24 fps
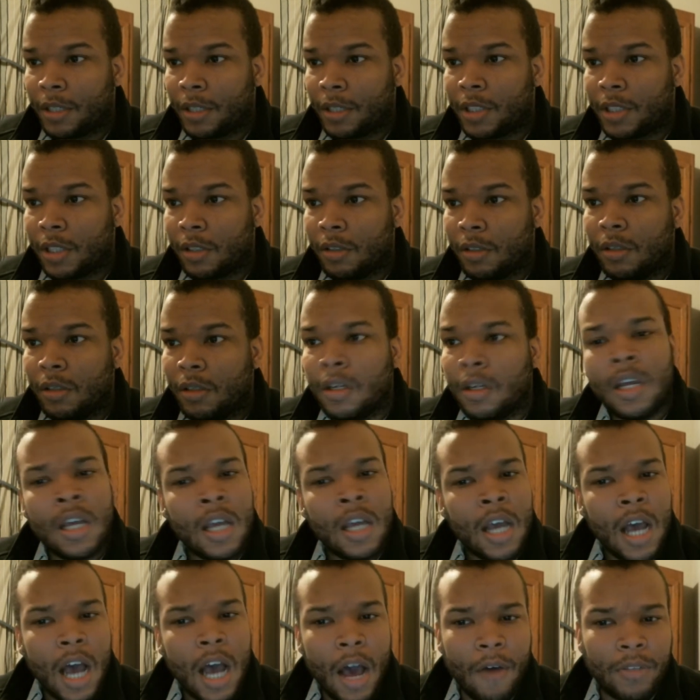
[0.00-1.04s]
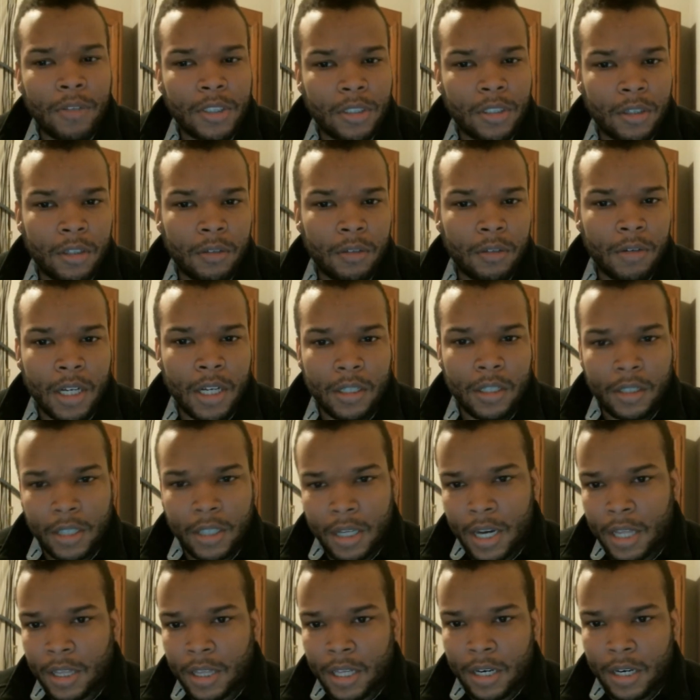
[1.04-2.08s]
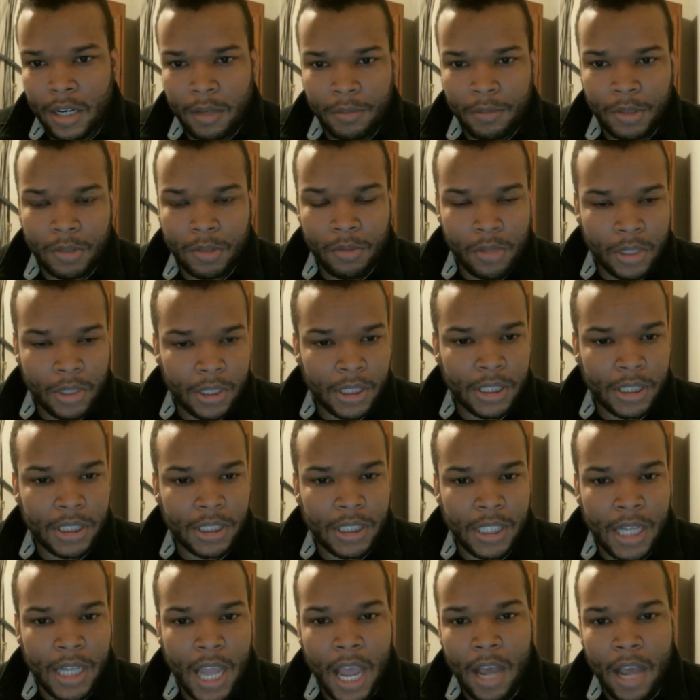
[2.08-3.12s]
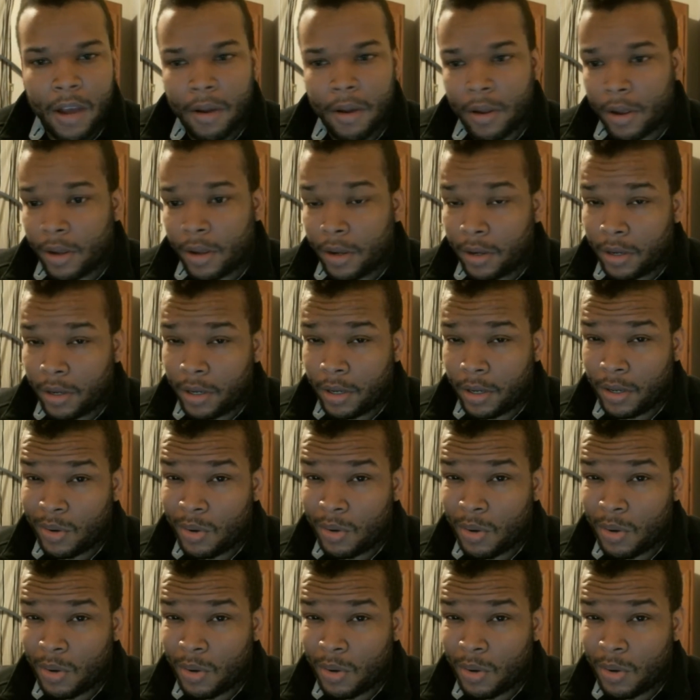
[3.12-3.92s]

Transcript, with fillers: So I was going around looking at the numbers, wanted to see how good